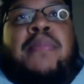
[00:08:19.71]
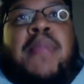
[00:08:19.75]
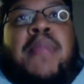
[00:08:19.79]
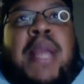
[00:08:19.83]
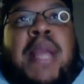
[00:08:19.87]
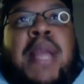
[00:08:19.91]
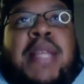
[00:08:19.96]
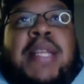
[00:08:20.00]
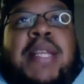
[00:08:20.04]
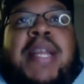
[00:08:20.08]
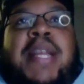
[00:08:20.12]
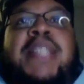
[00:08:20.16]
I
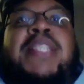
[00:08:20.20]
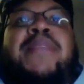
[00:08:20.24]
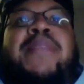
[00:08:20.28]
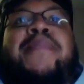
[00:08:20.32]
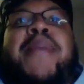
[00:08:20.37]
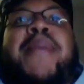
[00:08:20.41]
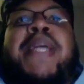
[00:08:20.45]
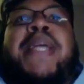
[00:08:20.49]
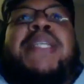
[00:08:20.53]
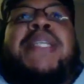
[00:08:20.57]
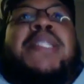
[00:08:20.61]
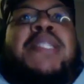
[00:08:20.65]
think that's the
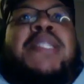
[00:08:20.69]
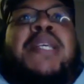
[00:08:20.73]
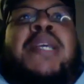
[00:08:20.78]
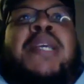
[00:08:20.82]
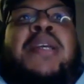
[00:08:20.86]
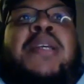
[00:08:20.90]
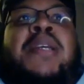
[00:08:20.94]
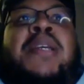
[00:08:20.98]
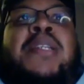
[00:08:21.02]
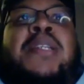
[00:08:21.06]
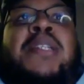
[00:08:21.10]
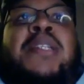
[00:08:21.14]
biggest thing,
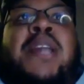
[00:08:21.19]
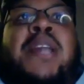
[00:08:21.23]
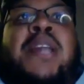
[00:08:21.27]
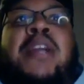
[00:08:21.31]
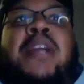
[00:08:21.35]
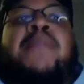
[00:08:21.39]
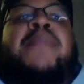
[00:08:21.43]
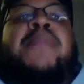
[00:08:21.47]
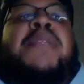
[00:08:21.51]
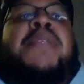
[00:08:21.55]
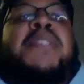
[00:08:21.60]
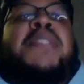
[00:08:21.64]
because Doug
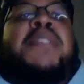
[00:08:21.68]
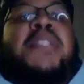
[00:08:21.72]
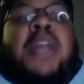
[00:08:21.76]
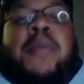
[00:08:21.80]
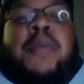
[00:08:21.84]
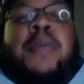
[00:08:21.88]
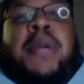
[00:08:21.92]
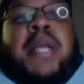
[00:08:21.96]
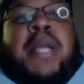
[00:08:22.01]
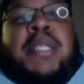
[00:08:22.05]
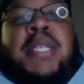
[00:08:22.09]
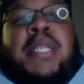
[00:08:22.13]
can be
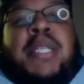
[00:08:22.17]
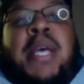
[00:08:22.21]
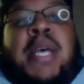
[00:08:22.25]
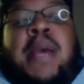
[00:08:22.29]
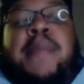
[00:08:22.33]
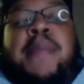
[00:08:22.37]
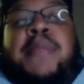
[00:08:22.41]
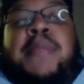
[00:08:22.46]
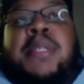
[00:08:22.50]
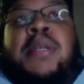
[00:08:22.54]
stubborn at times.